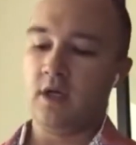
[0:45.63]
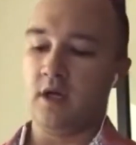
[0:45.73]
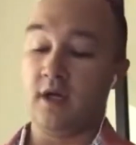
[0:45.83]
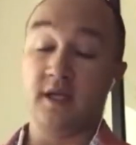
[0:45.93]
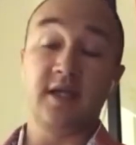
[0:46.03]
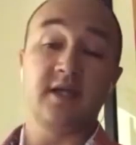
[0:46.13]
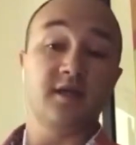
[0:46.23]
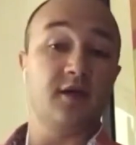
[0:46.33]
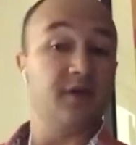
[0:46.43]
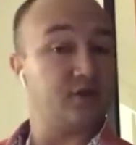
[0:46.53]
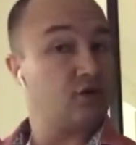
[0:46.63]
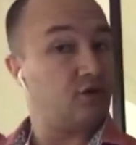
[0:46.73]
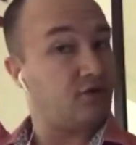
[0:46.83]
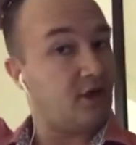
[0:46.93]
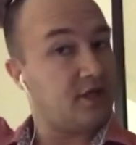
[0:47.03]
And he had done that so
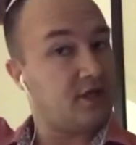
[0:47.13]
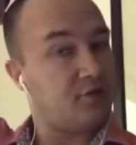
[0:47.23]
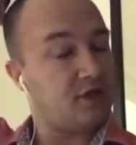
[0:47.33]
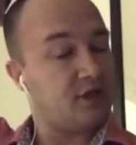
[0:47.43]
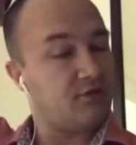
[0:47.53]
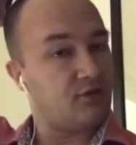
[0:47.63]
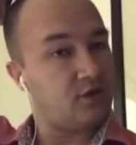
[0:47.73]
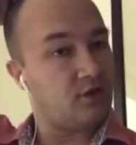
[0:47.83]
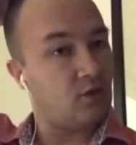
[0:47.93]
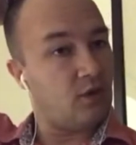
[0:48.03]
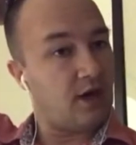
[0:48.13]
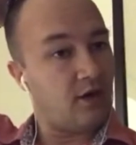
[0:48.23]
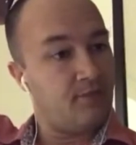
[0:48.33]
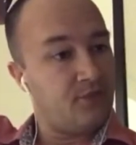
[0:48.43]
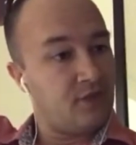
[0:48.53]
far, and he had been in for a little while.